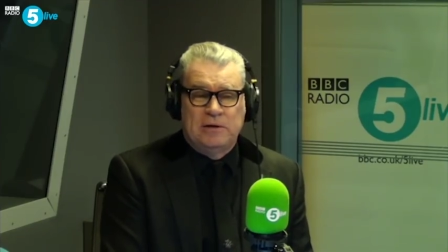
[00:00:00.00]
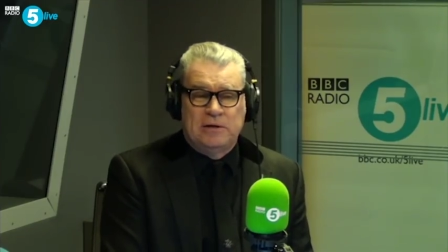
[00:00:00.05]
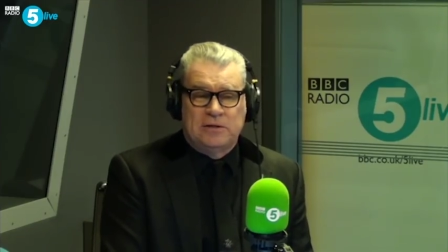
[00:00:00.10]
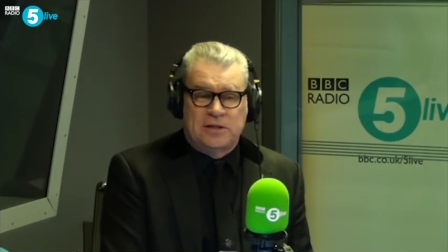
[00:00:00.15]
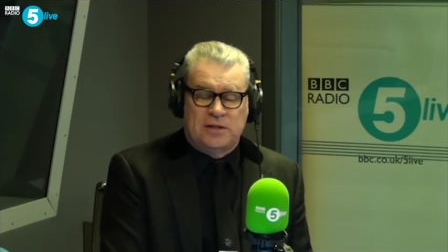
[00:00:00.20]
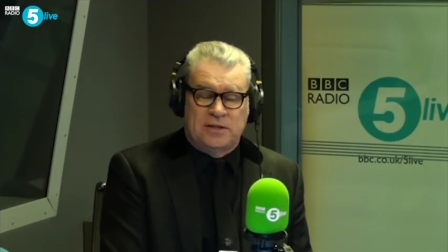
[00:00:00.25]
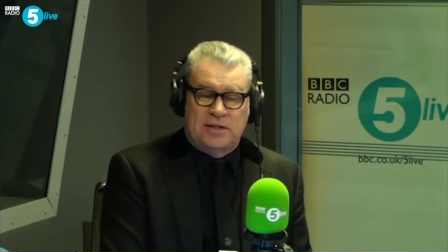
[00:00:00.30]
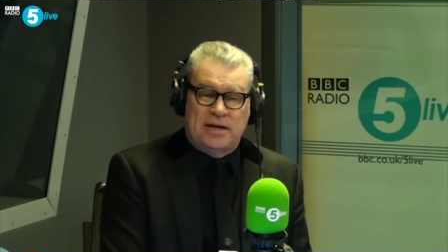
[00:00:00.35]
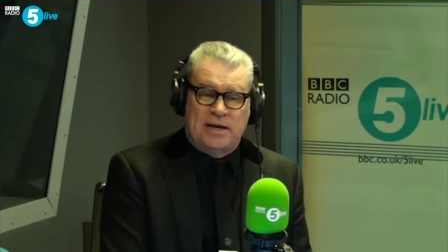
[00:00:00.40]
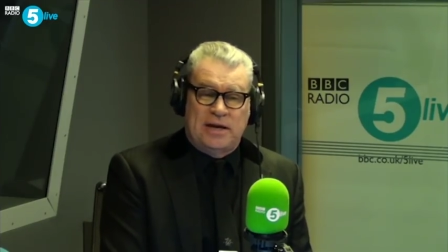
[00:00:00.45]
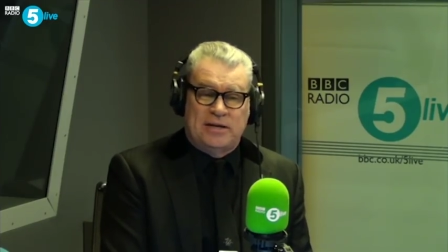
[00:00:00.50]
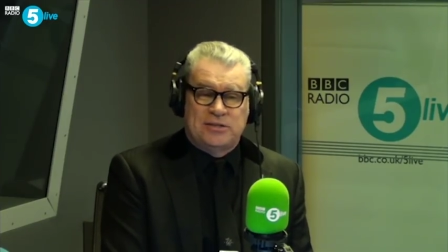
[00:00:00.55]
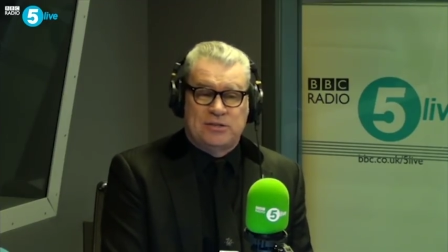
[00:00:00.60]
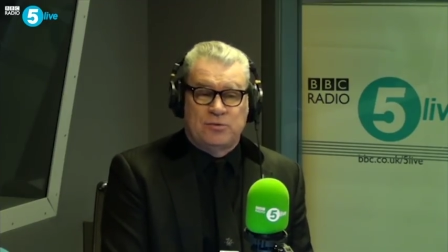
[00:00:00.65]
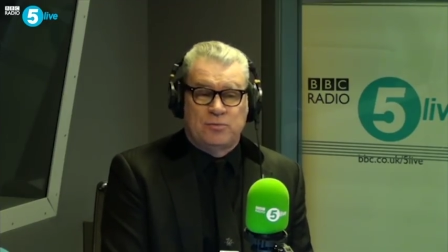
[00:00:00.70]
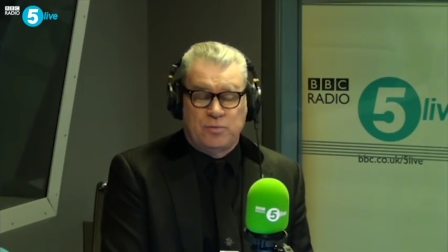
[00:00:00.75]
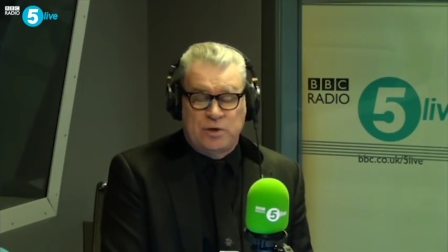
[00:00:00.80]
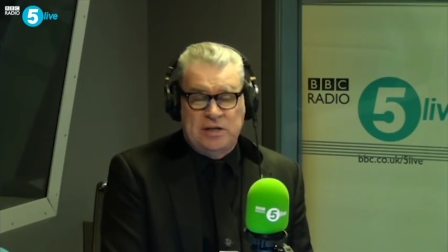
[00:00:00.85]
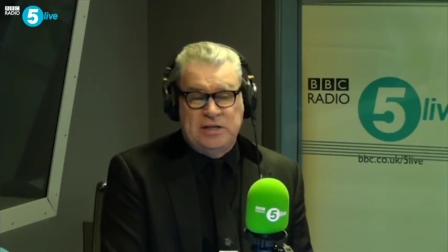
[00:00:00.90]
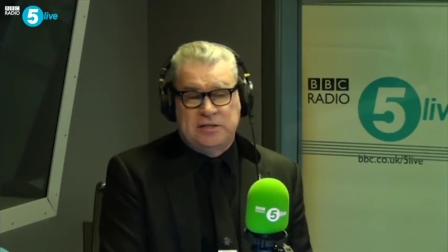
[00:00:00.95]
that they had
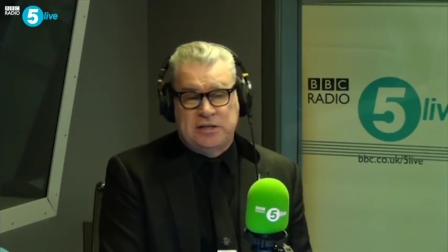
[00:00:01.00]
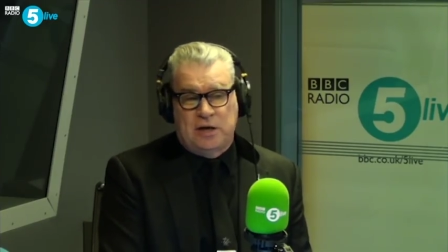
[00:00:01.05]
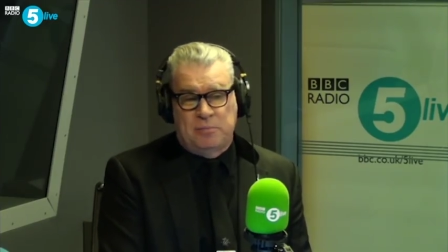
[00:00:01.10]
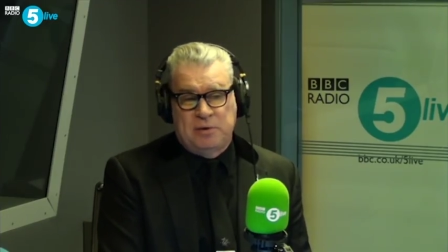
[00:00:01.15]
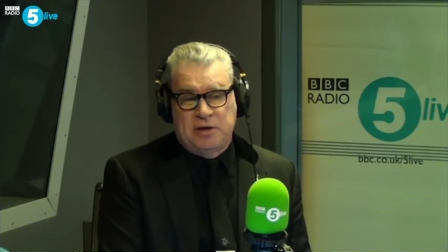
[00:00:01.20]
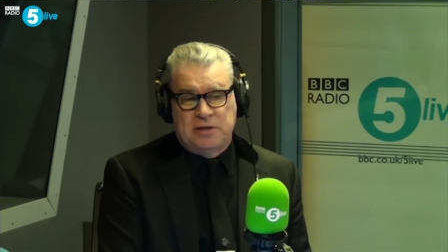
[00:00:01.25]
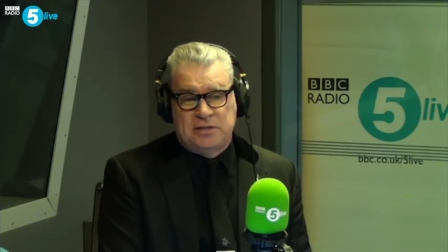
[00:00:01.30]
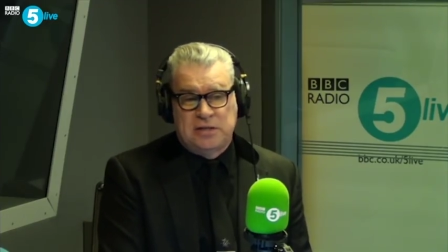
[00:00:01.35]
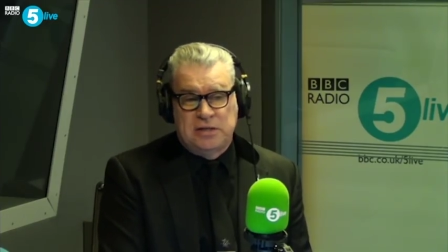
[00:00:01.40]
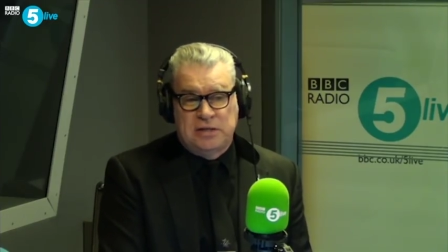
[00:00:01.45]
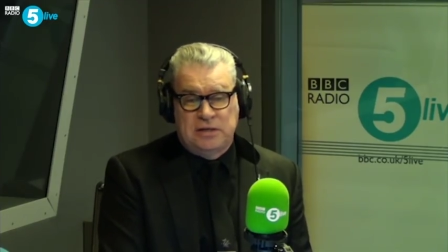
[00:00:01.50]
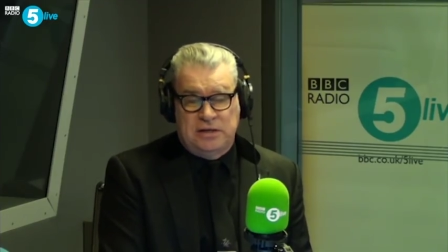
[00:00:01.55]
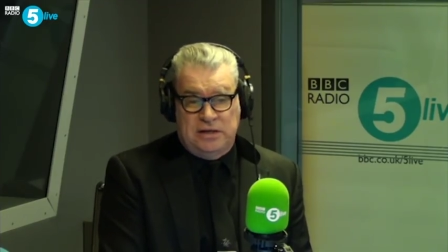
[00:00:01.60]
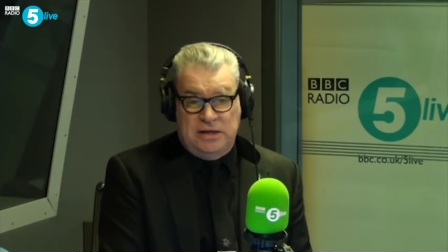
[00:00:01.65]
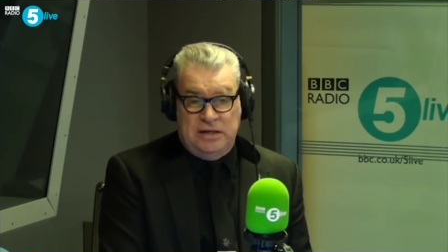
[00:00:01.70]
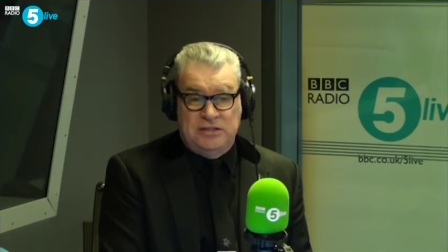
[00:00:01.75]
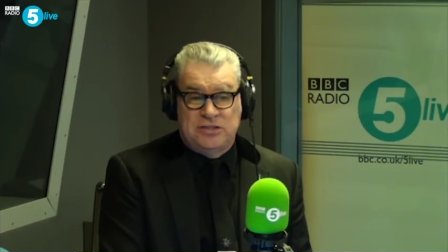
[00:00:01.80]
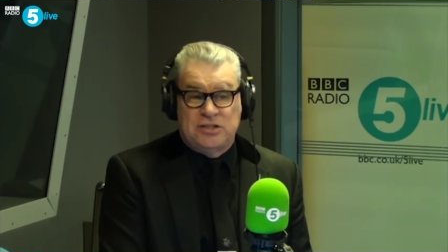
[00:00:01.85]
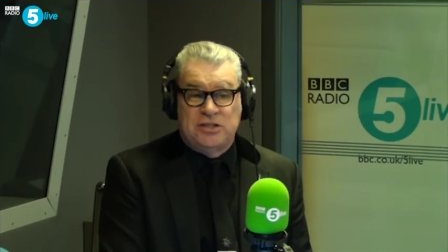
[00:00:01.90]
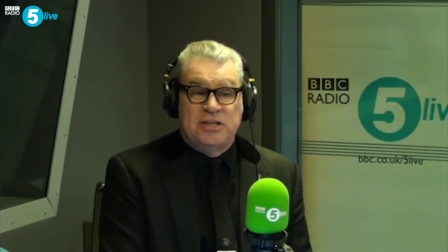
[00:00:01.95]
to redub it
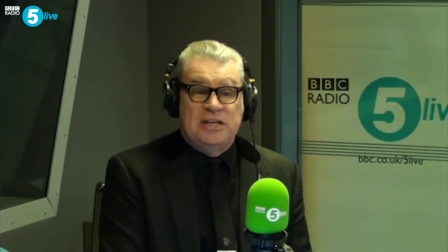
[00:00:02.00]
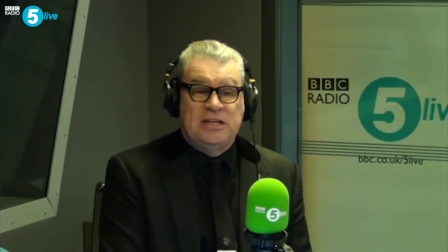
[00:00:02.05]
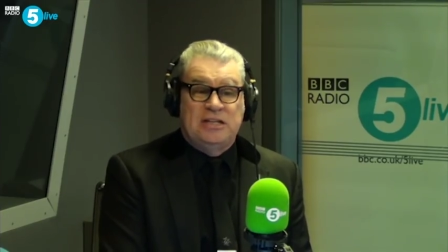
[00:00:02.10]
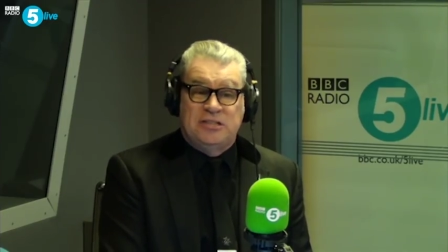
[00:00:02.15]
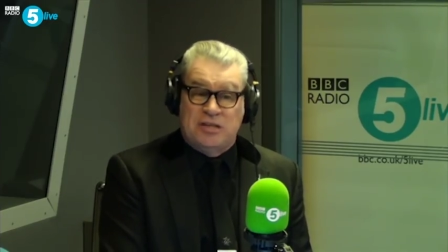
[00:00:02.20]
into the